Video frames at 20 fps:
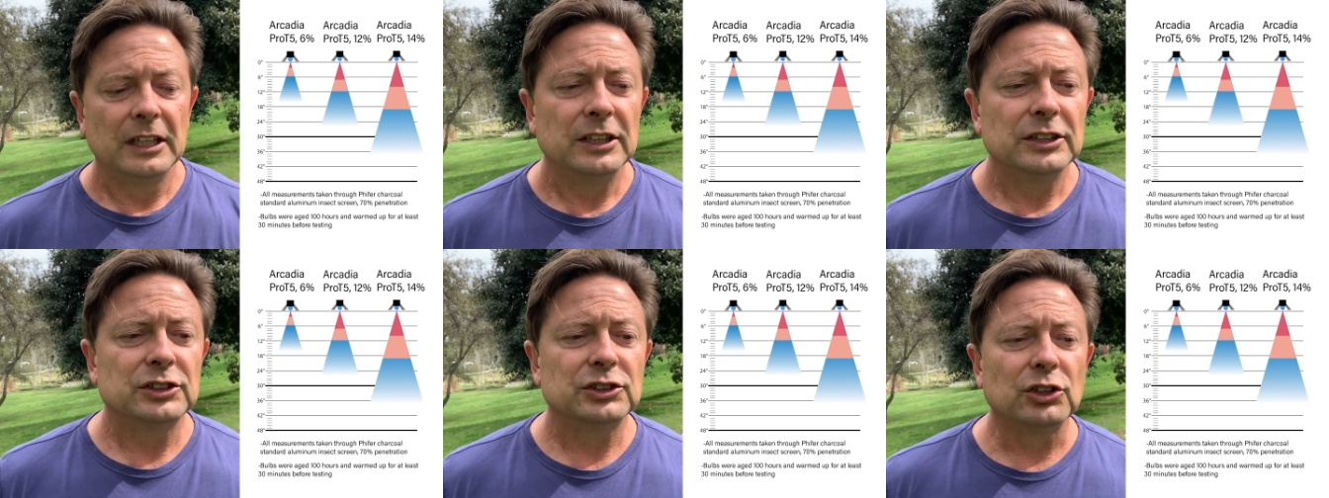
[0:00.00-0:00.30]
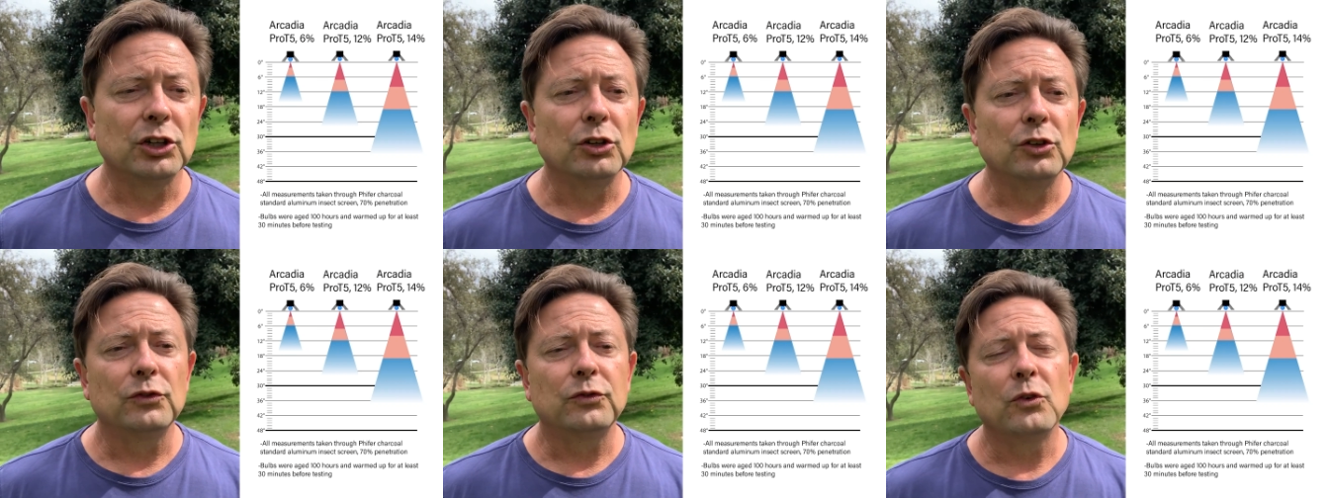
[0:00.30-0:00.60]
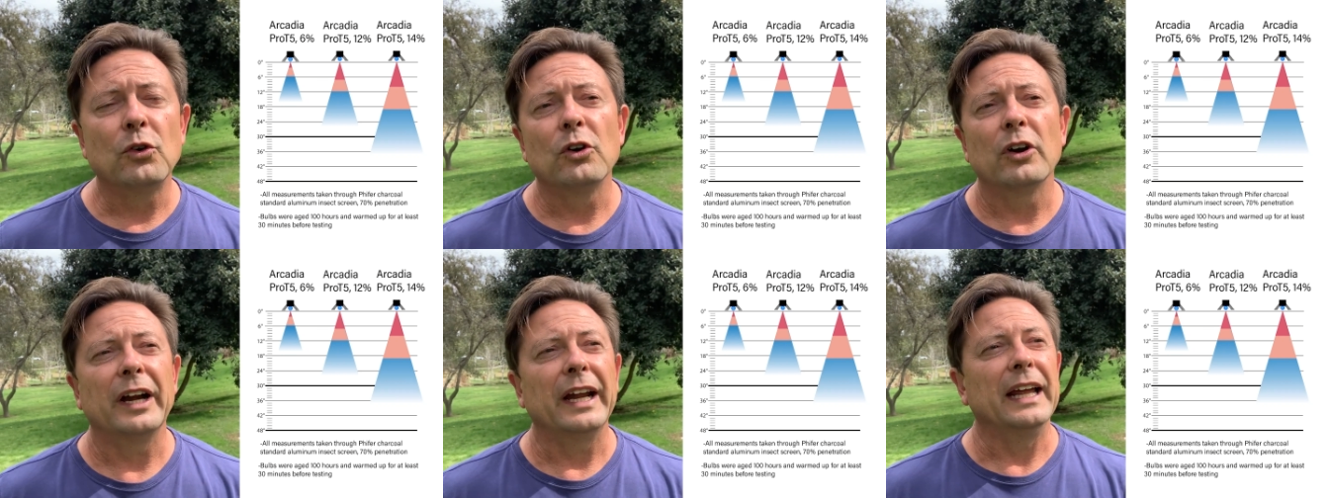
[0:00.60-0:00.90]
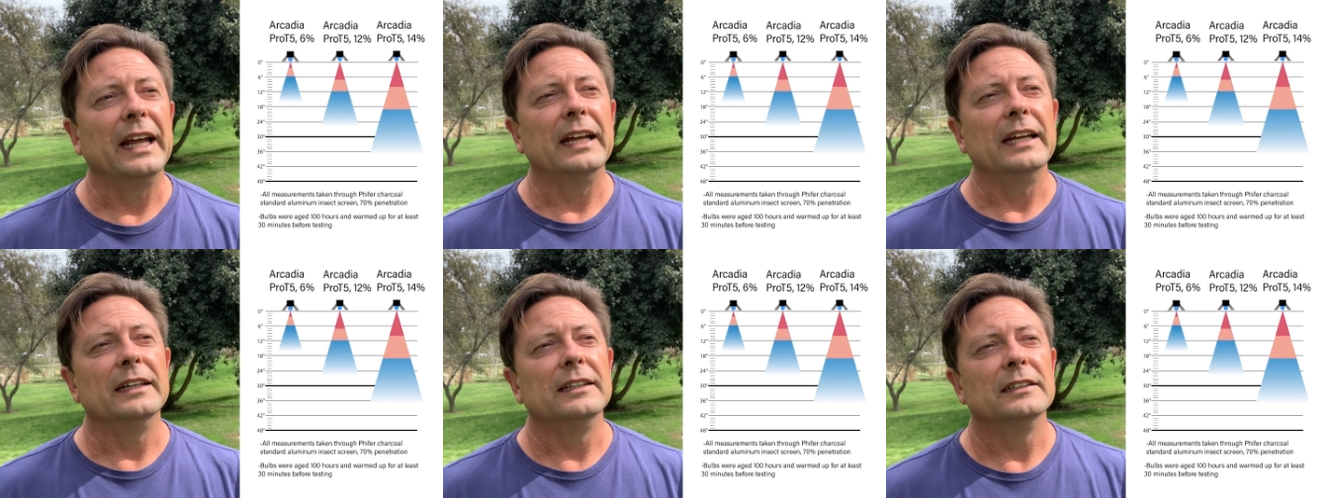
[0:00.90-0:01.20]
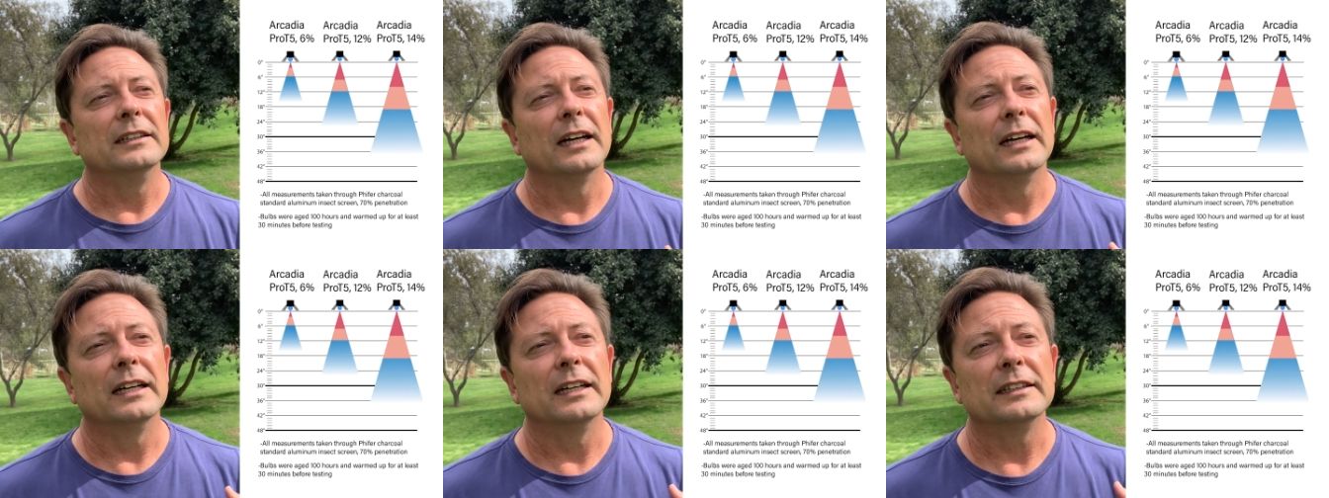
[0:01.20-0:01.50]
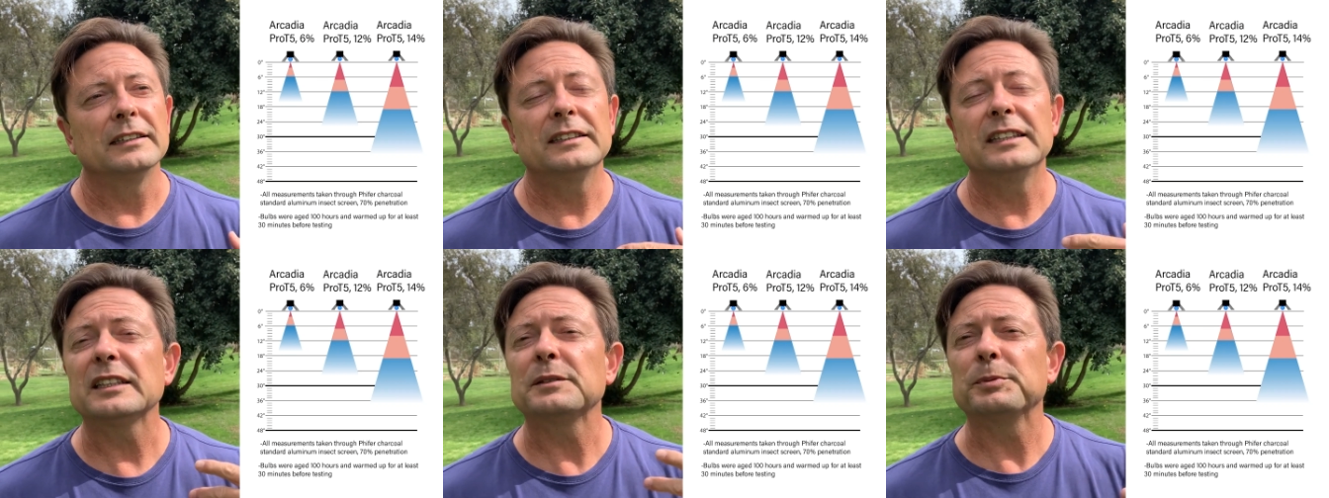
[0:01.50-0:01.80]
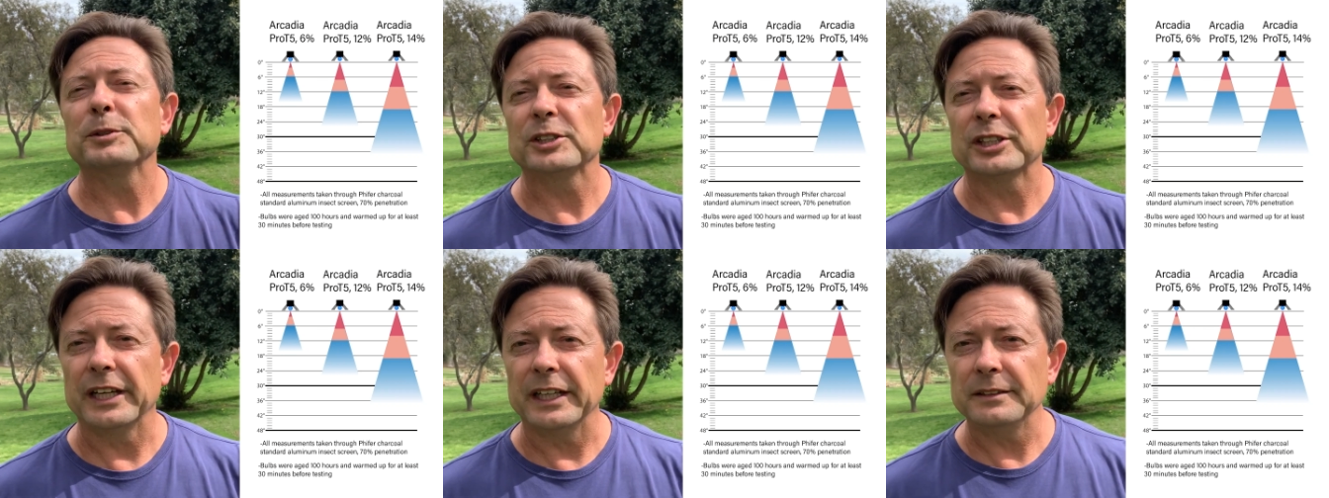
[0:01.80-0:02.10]
So for a uh,
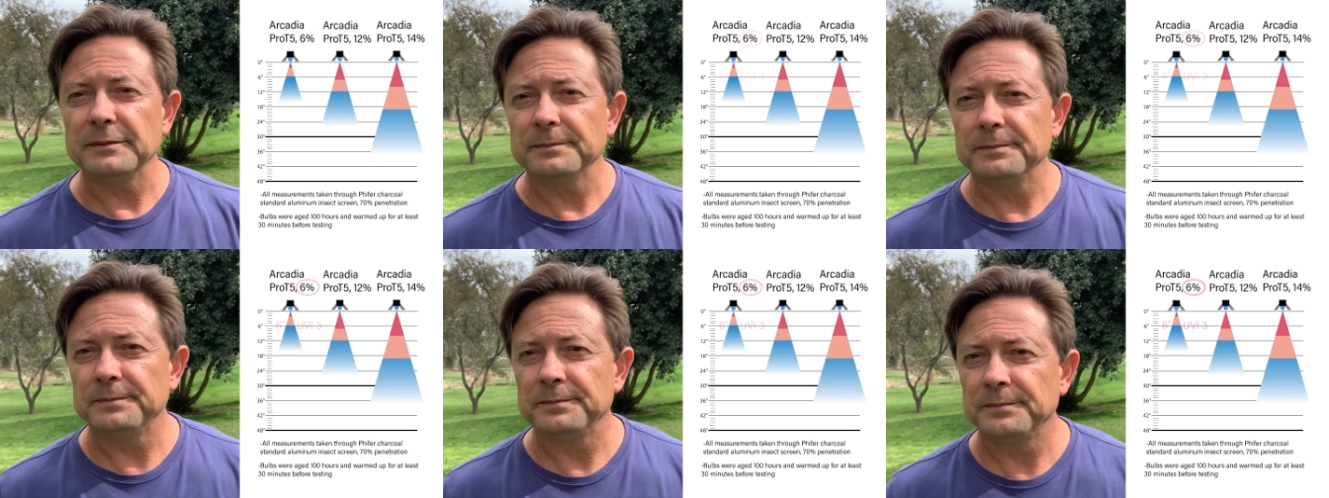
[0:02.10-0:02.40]
6%,